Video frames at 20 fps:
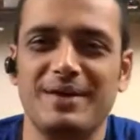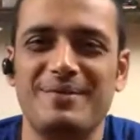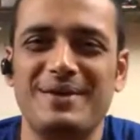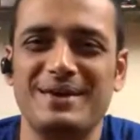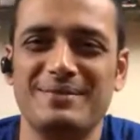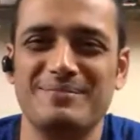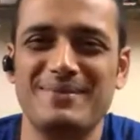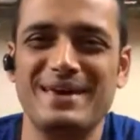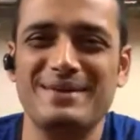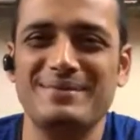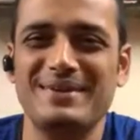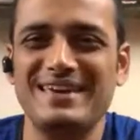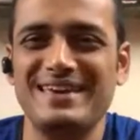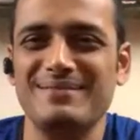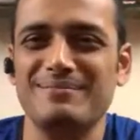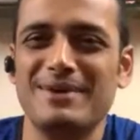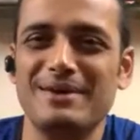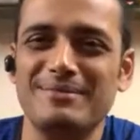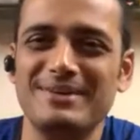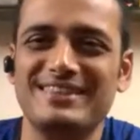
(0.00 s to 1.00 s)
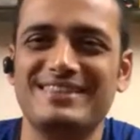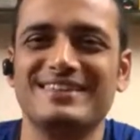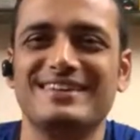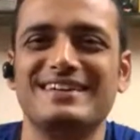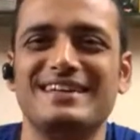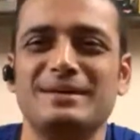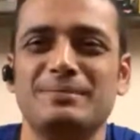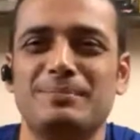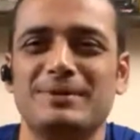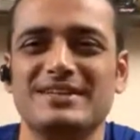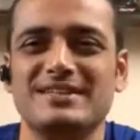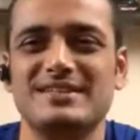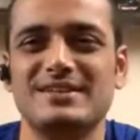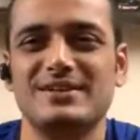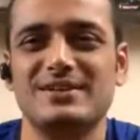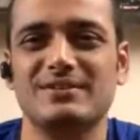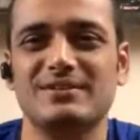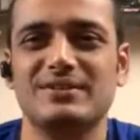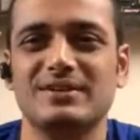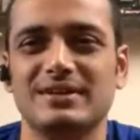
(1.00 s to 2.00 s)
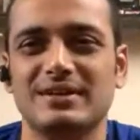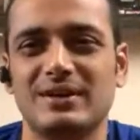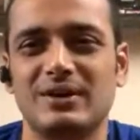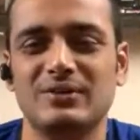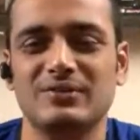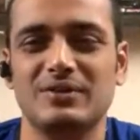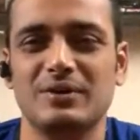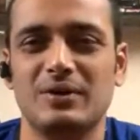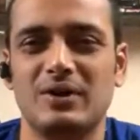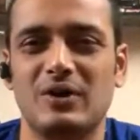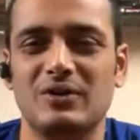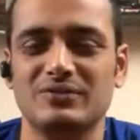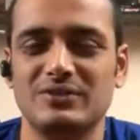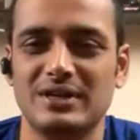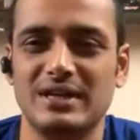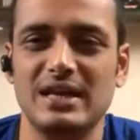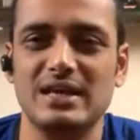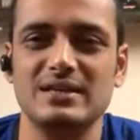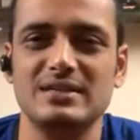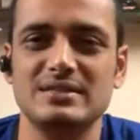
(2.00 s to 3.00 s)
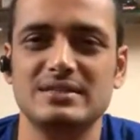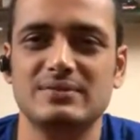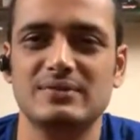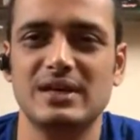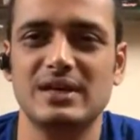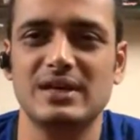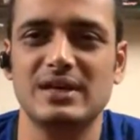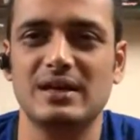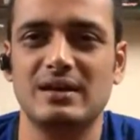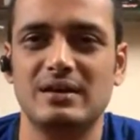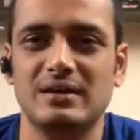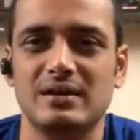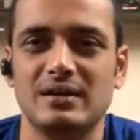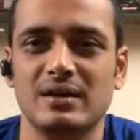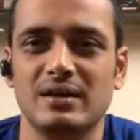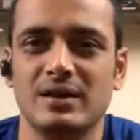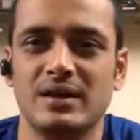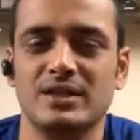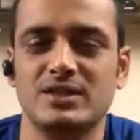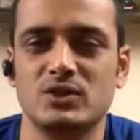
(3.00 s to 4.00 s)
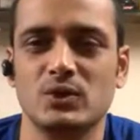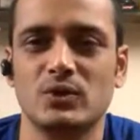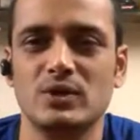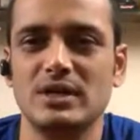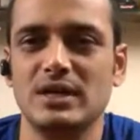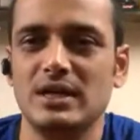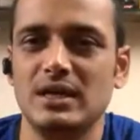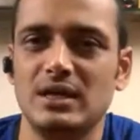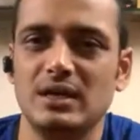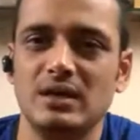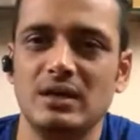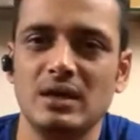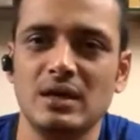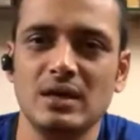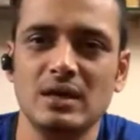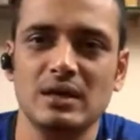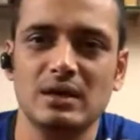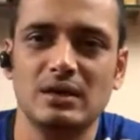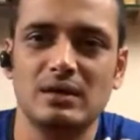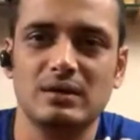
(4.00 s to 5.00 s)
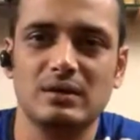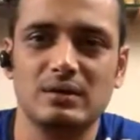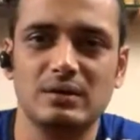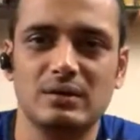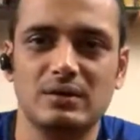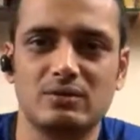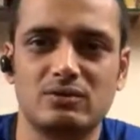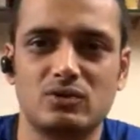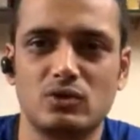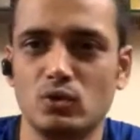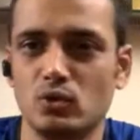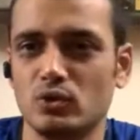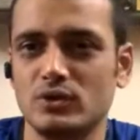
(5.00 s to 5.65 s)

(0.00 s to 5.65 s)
maybe maybe maybe 30 percent of the of the of the race where uh, it's only uh,